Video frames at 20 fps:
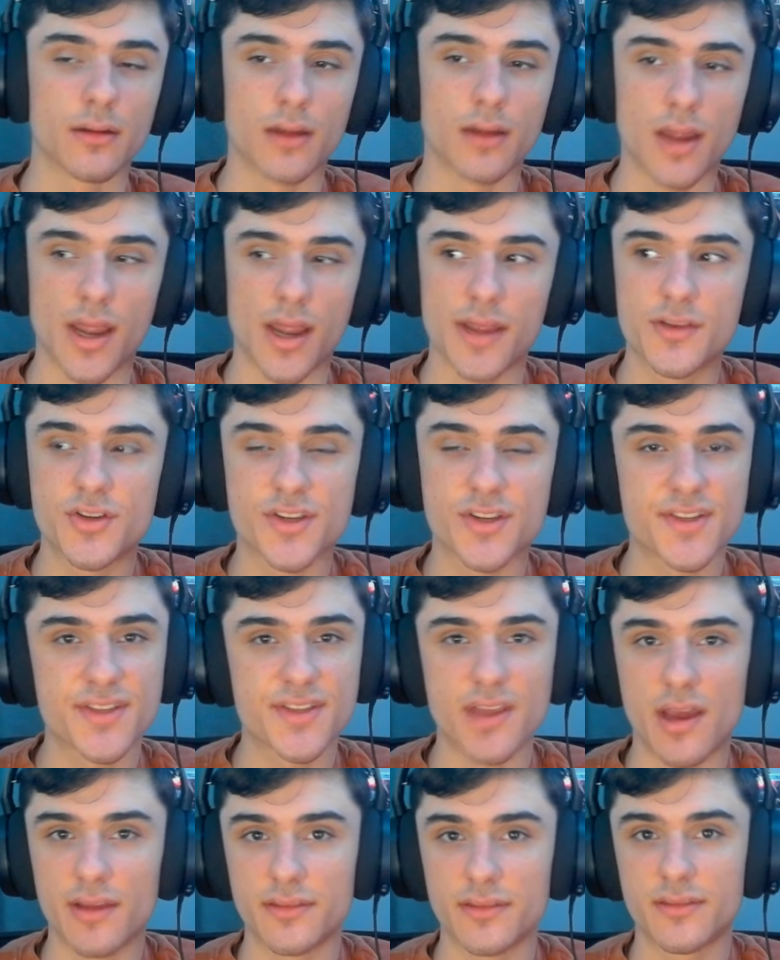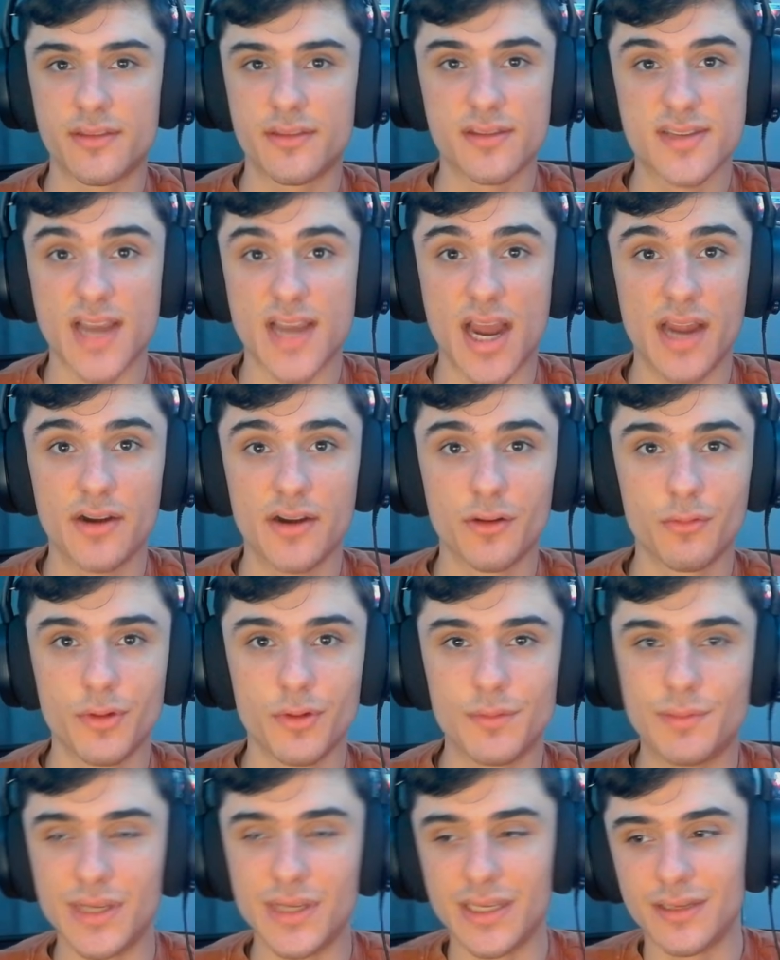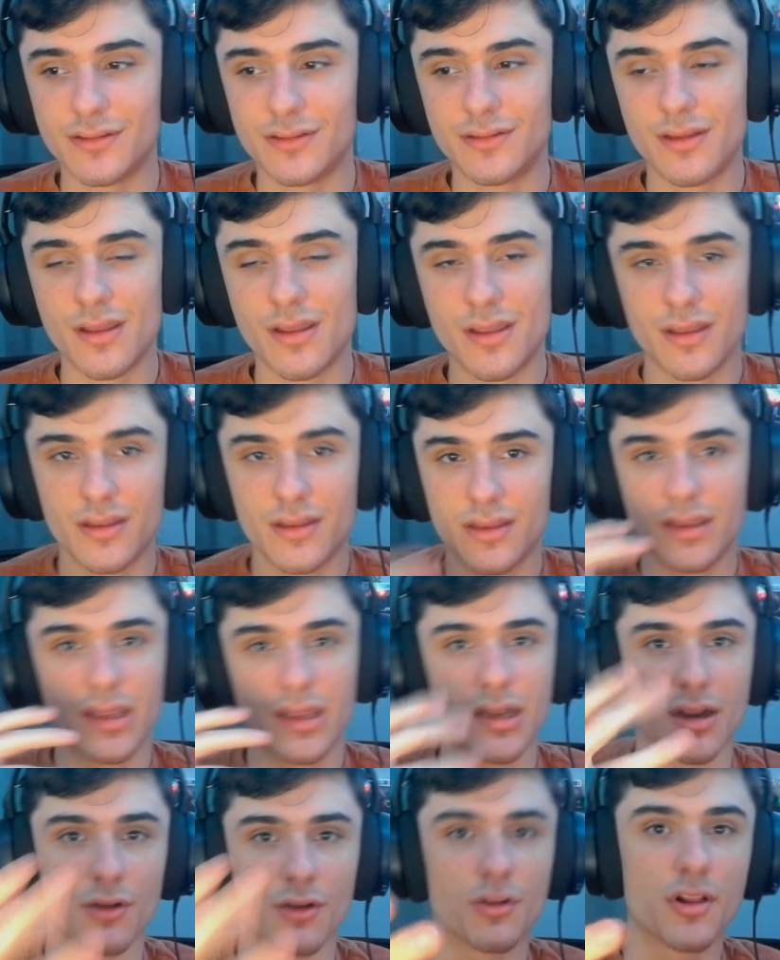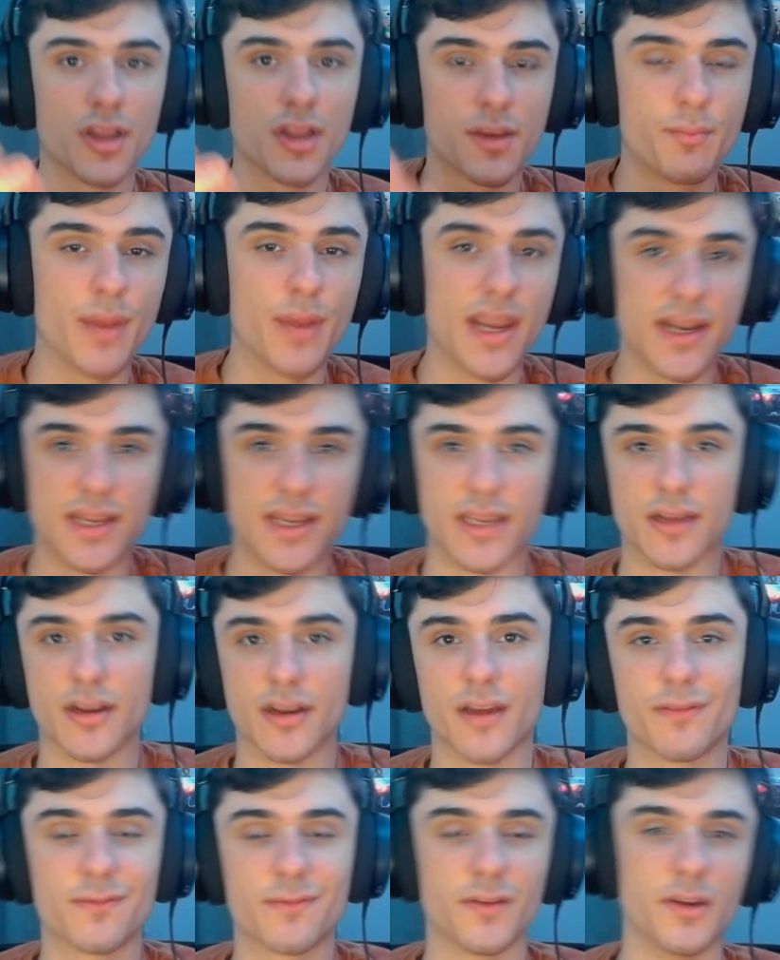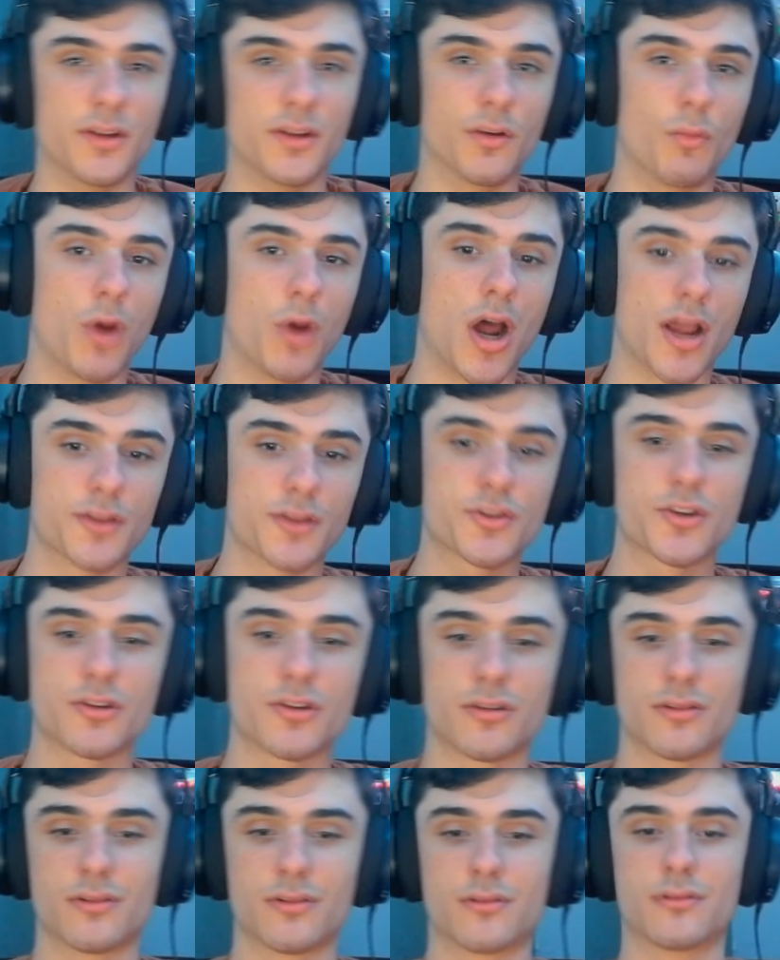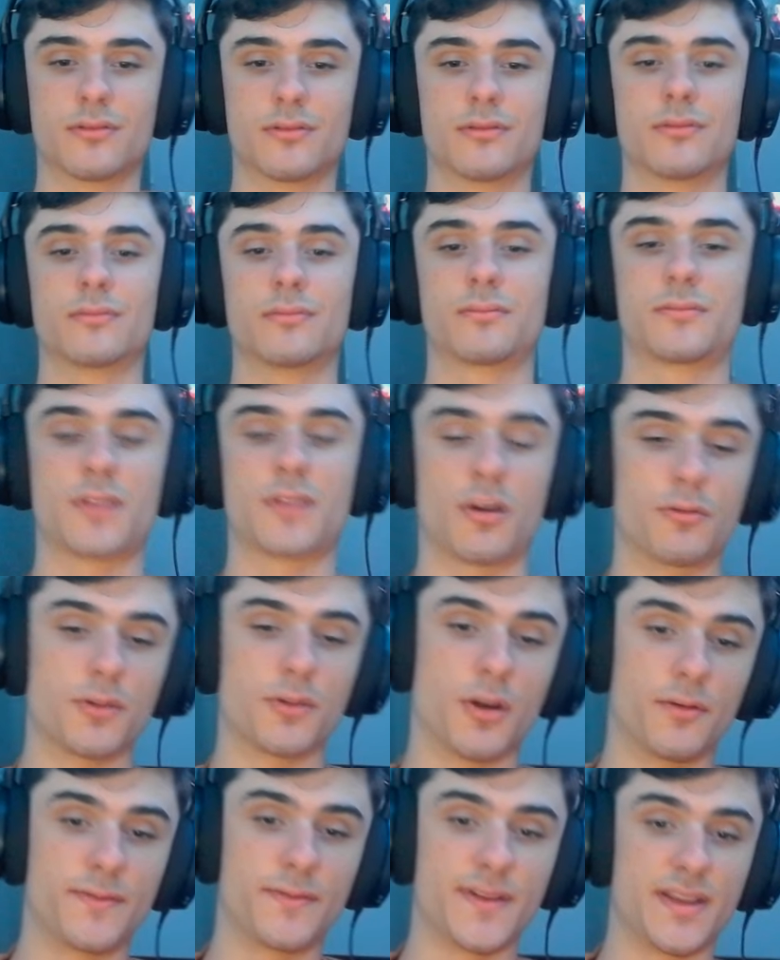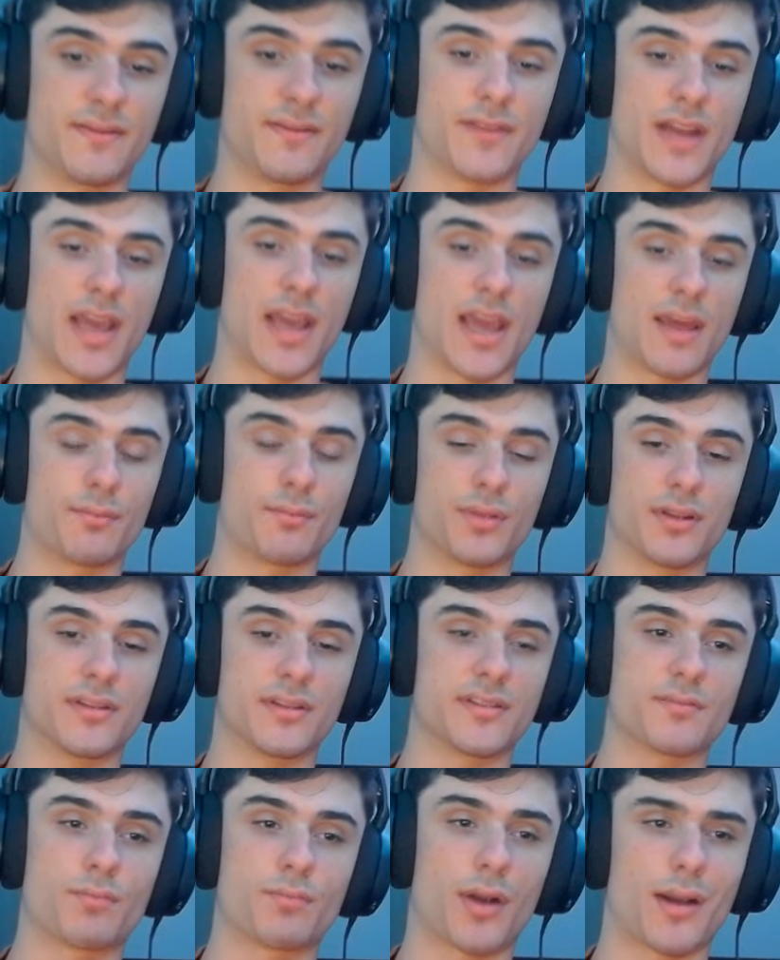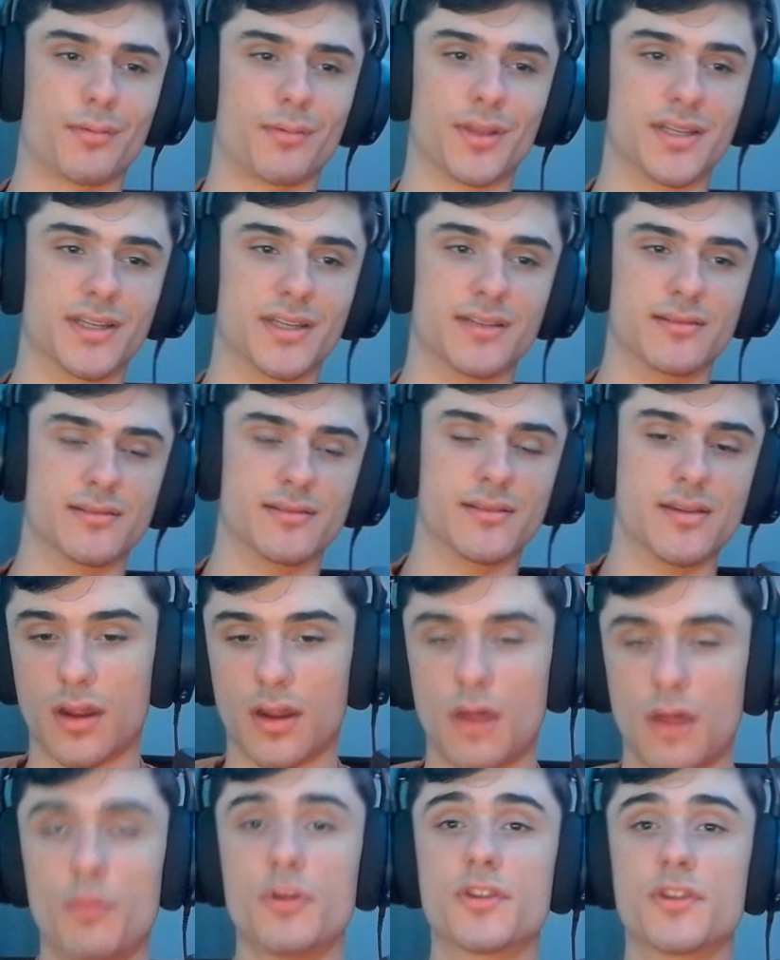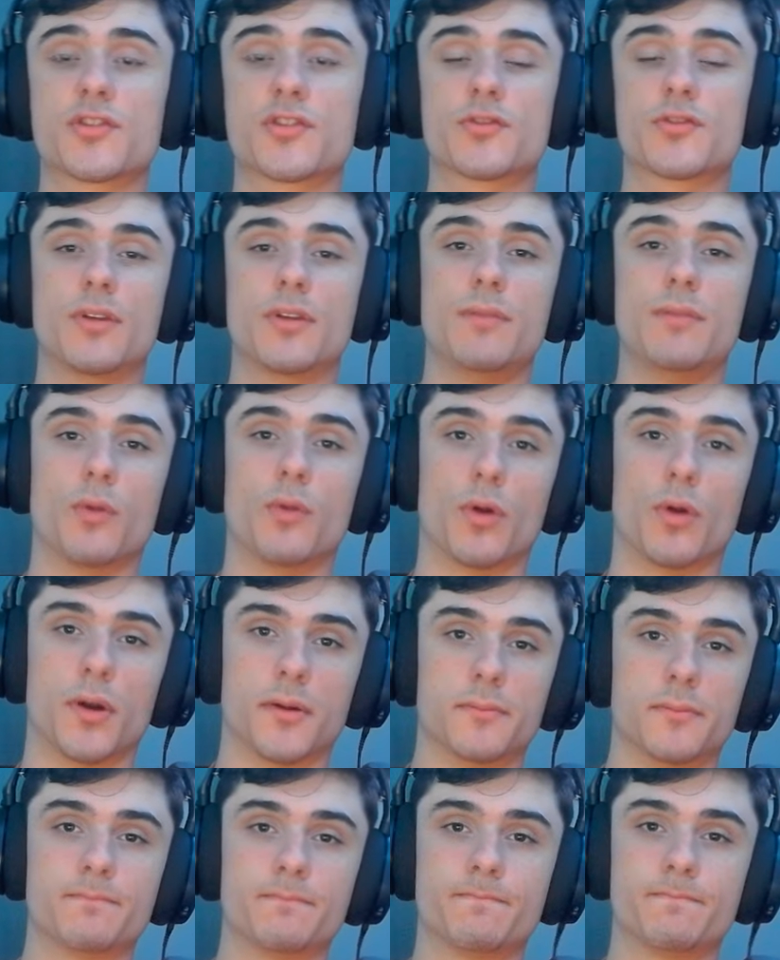I just thought the title would be, you know, clickbaity enough for you to watch. Don't know if it even happened. Probably didn't. I want to stream more.